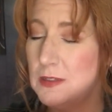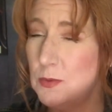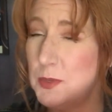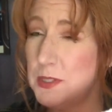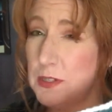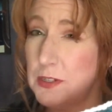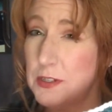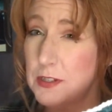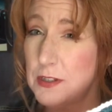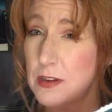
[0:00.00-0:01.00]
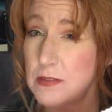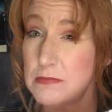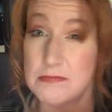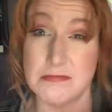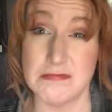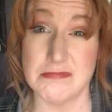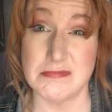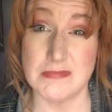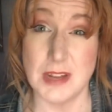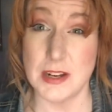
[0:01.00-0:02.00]
wizard, no?
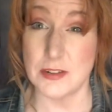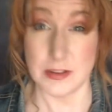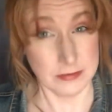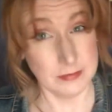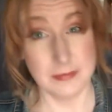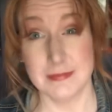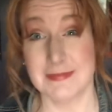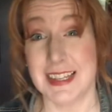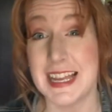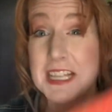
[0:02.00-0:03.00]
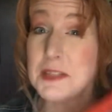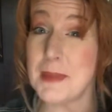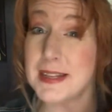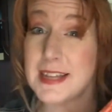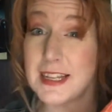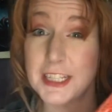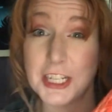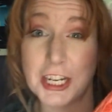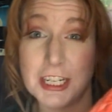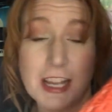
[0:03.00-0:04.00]
I don't know. It's mandala
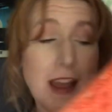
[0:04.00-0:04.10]
yarn.